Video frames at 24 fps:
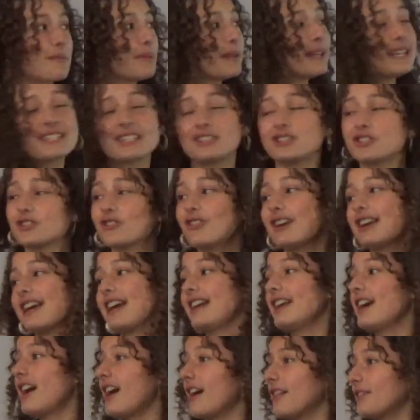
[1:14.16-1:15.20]
please enjoy,
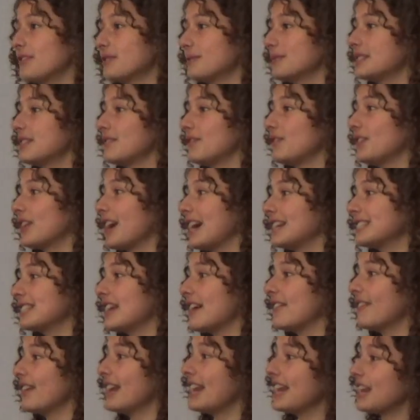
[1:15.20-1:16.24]
and afterwards, if you guys
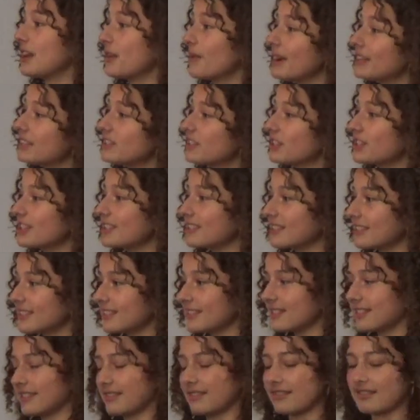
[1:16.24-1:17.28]
have any
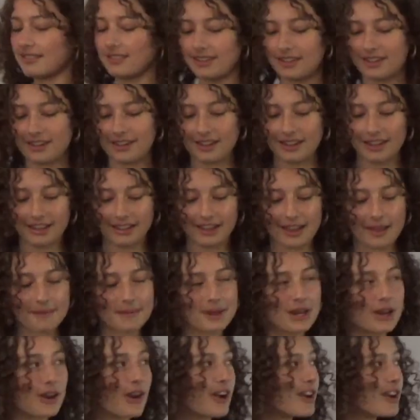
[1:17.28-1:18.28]
questions, let me know.